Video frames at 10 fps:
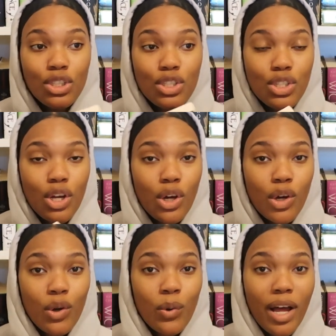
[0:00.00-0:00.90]

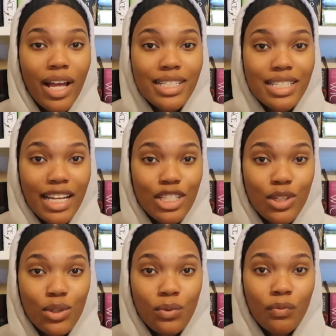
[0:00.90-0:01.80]
So stay
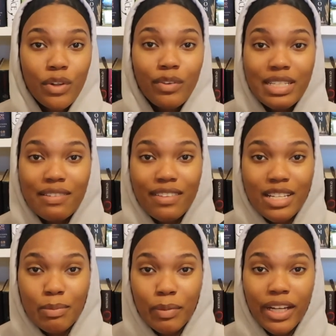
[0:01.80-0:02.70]
tuned for the rest of
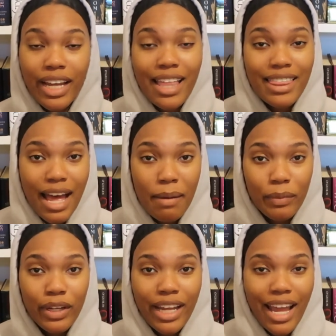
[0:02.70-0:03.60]
this book and
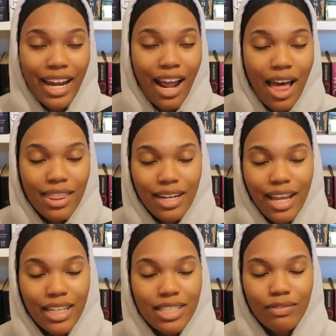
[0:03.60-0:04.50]
that book and the
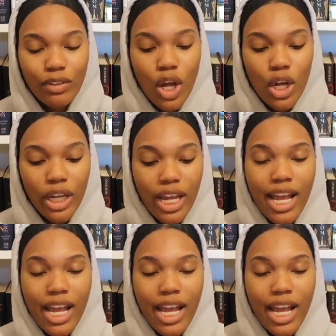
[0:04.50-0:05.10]
next vlog.